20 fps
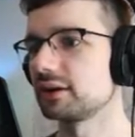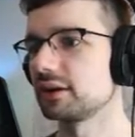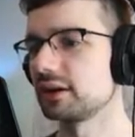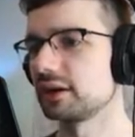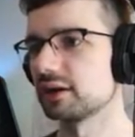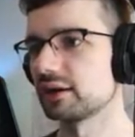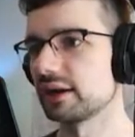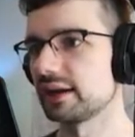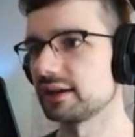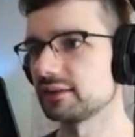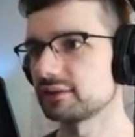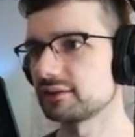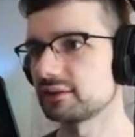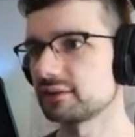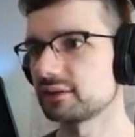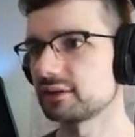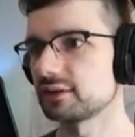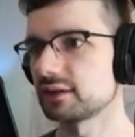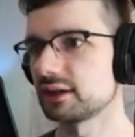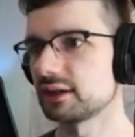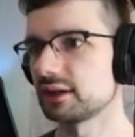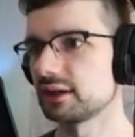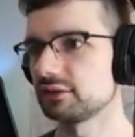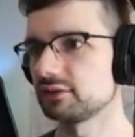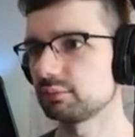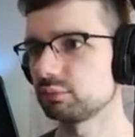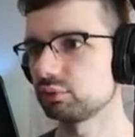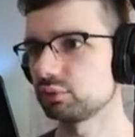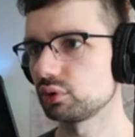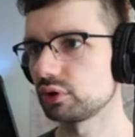All right. Uh,
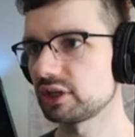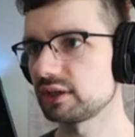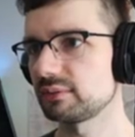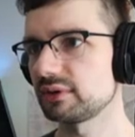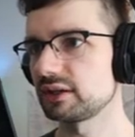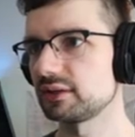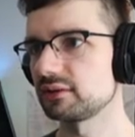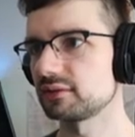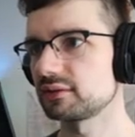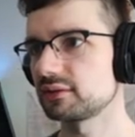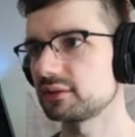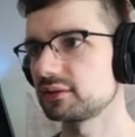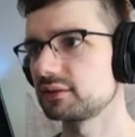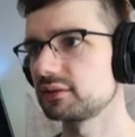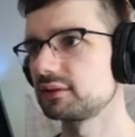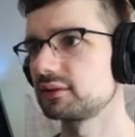deployment.